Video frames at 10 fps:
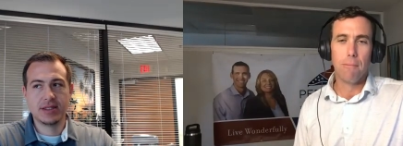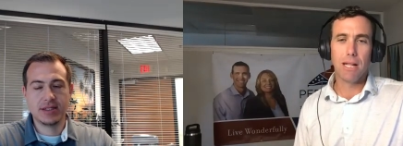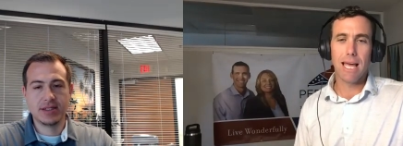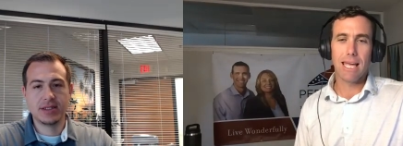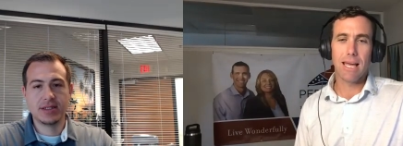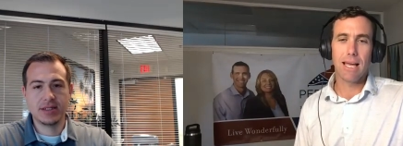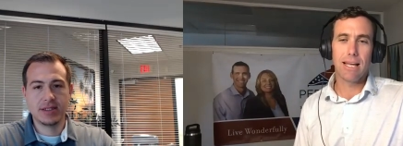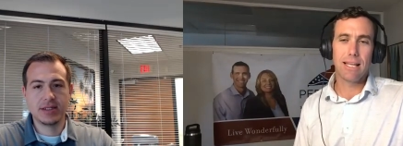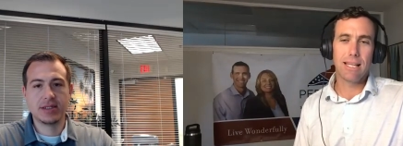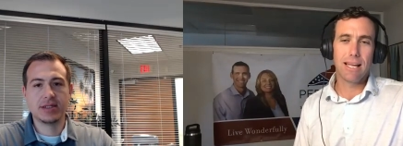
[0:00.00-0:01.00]
Speaker 1: But like,
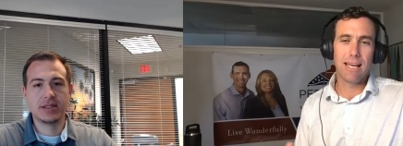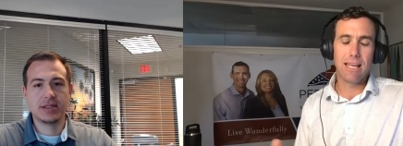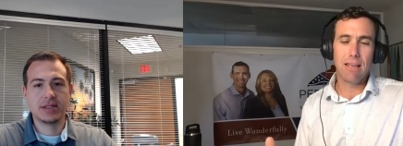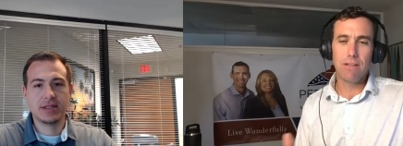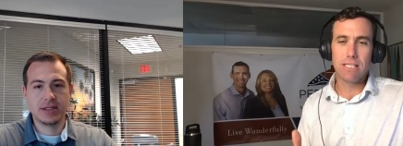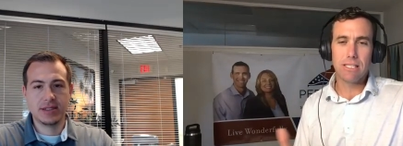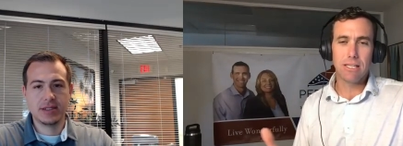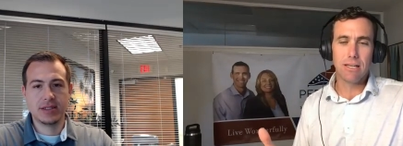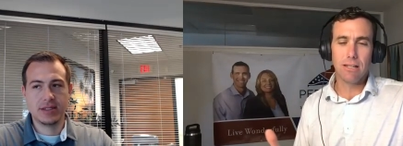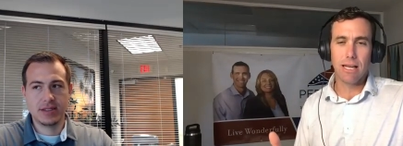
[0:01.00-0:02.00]
even
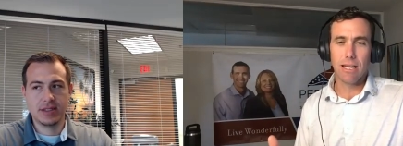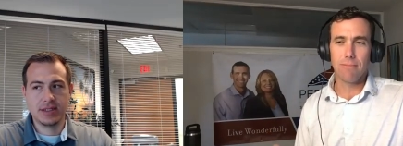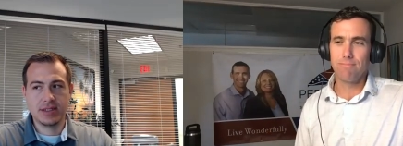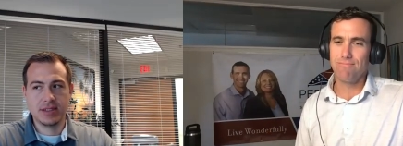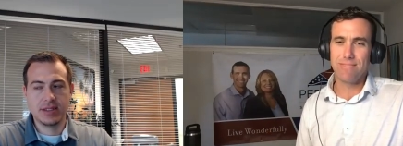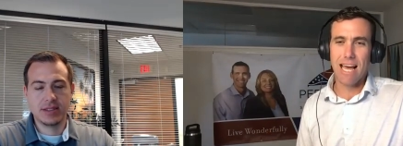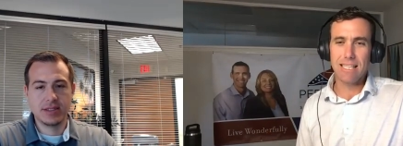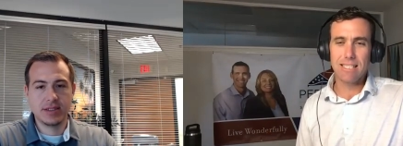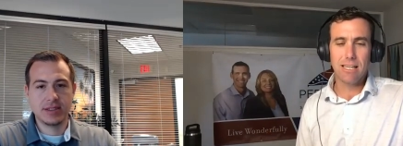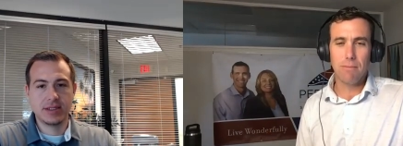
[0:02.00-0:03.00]
still, like,
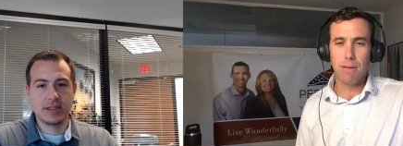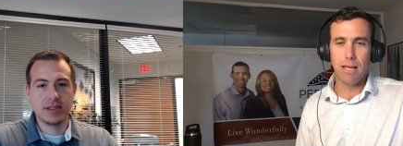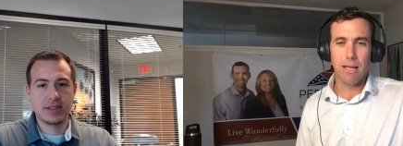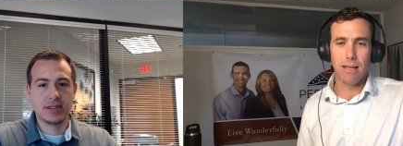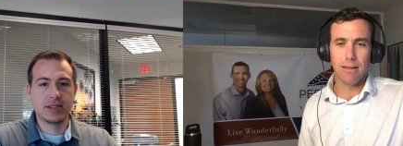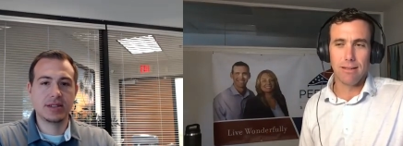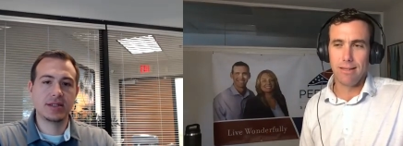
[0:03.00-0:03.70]
that's going to be,